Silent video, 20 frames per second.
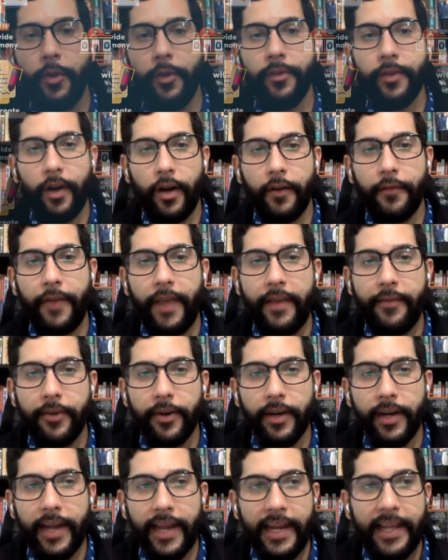to use in our
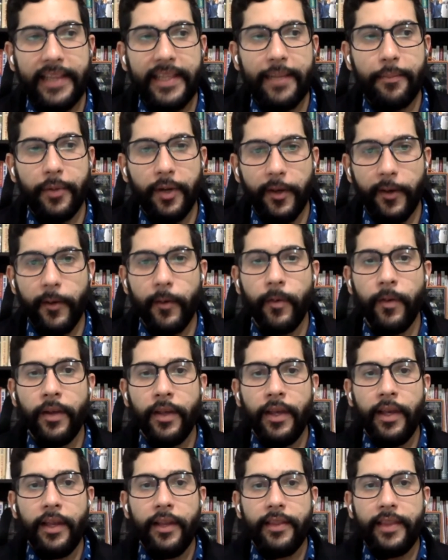favor, letting them know
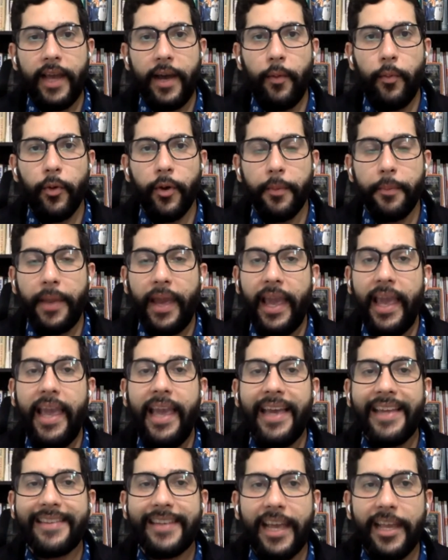that we're
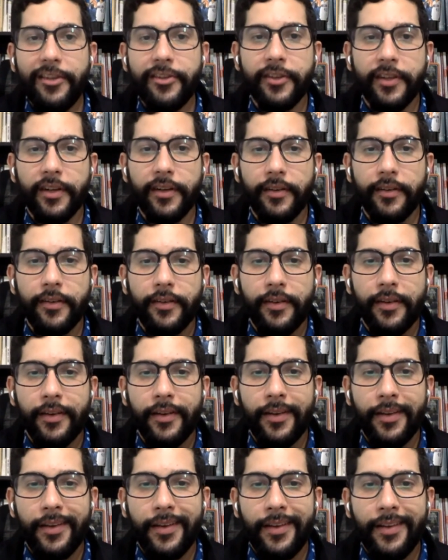paying attention,
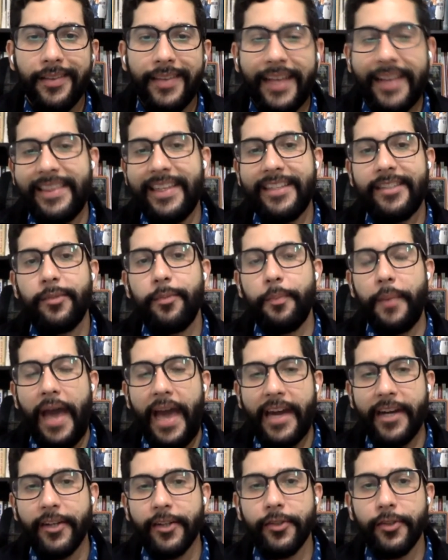that this
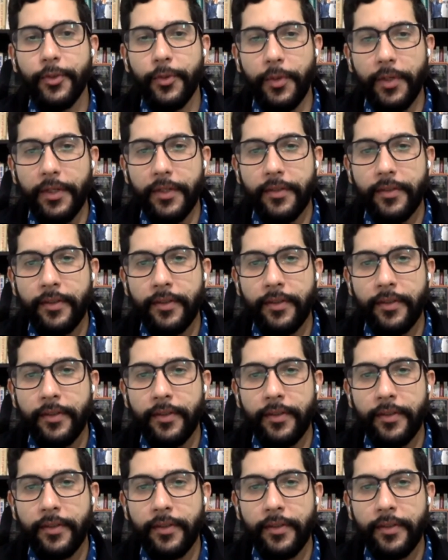matters to